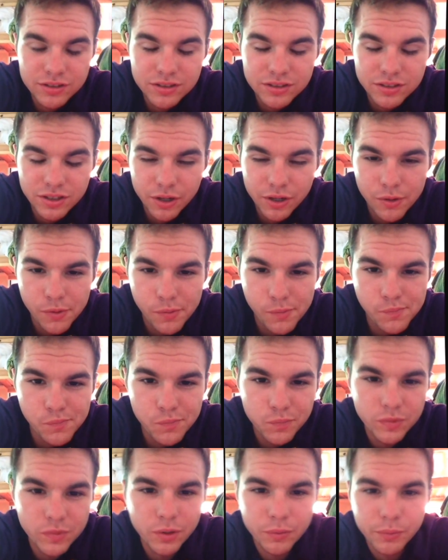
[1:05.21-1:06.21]
So
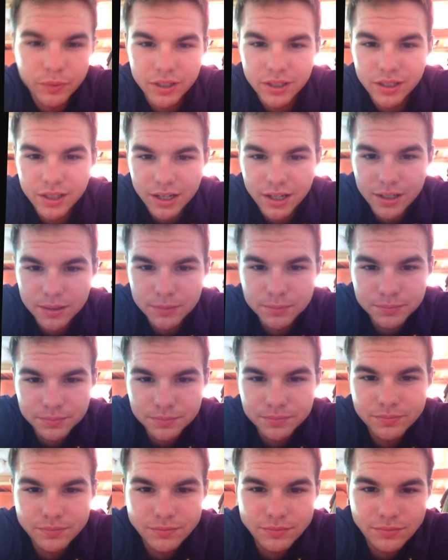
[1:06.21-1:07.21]
we
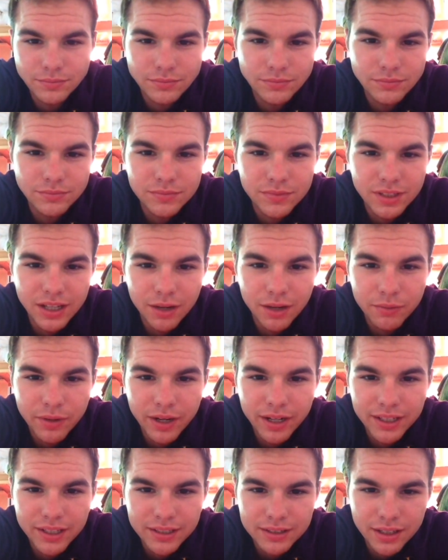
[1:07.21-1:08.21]
got
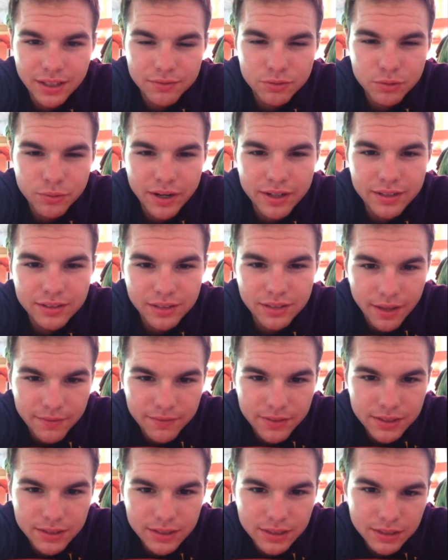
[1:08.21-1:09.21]
ready and left around
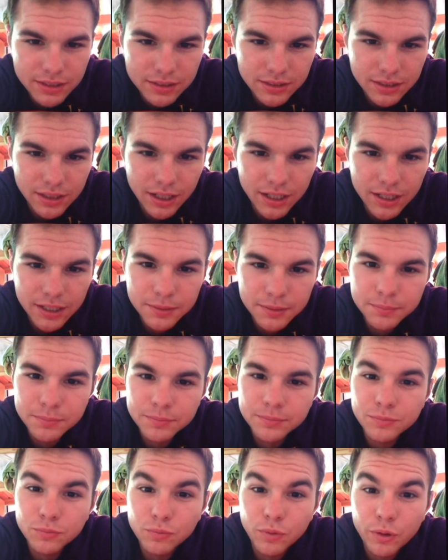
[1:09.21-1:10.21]
11.
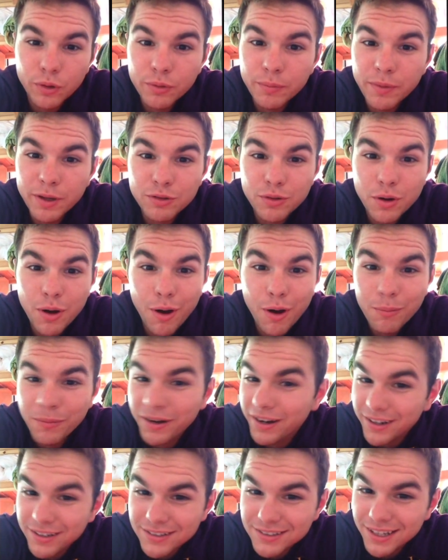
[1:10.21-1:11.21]
Rode the metro all
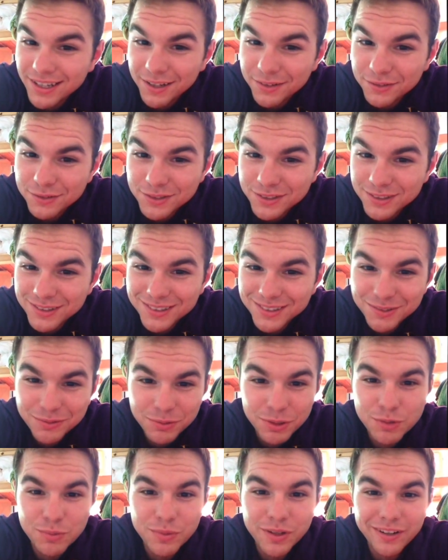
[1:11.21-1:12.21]
by ourselves,
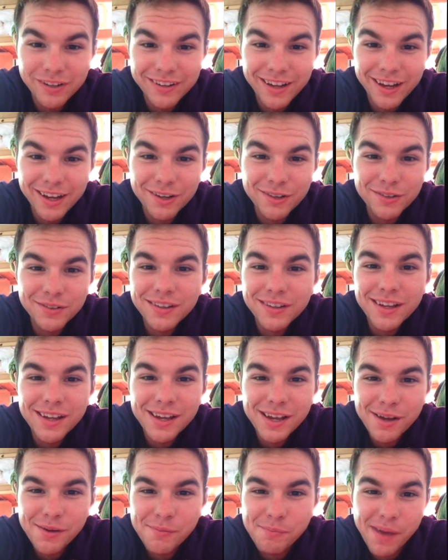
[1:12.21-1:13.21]
which we are now
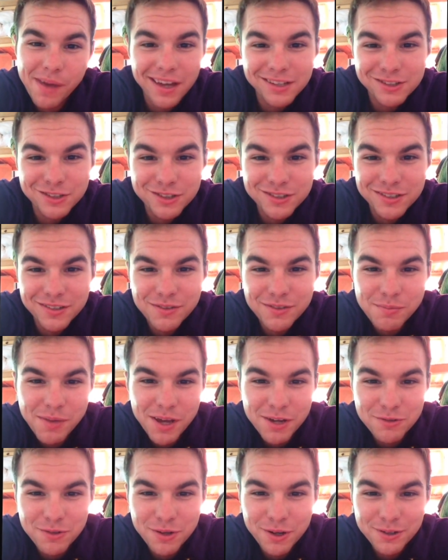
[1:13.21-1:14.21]
masters of the
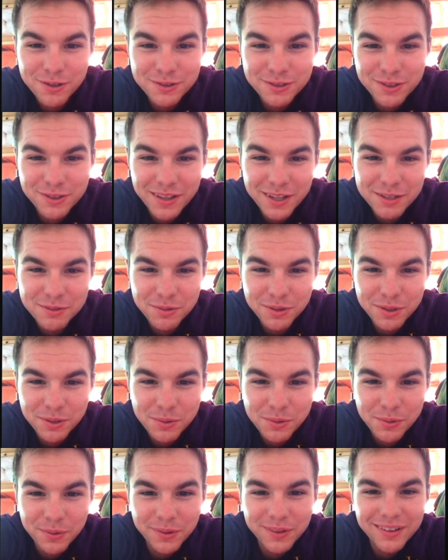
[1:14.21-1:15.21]
metro, so that's really
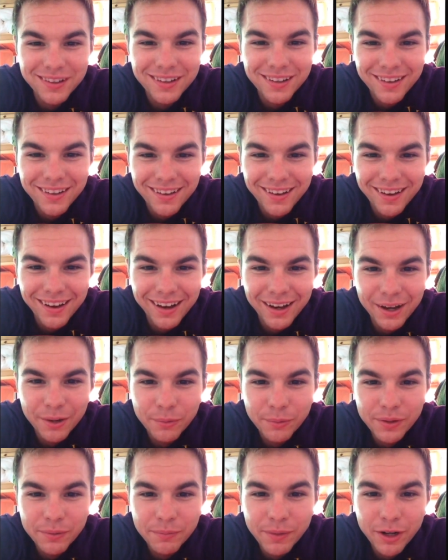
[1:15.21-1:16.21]
cool.
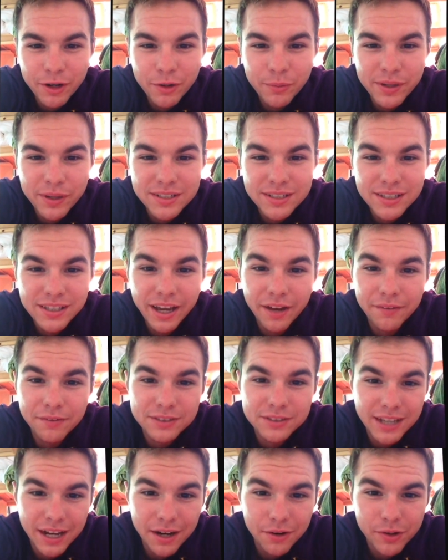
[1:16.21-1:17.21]
We made our way to the Eiffel
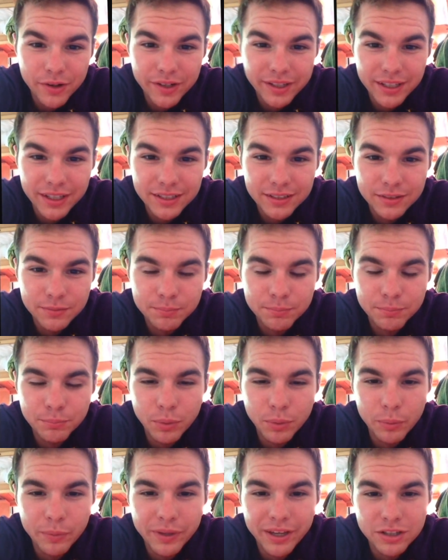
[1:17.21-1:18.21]
Tower again,
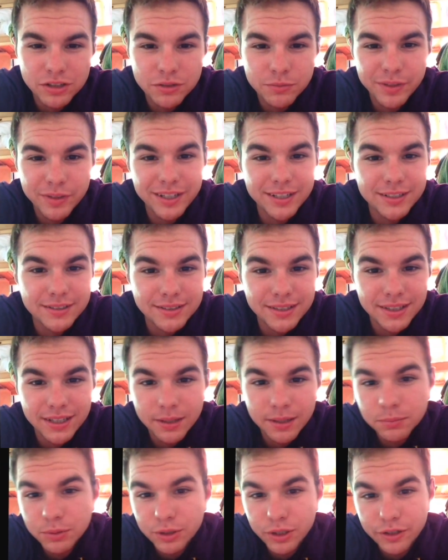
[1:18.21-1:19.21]
but we actually wanted to see it
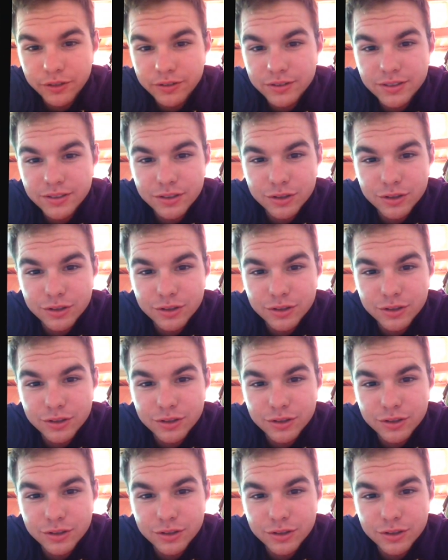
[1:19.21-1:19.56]
up close.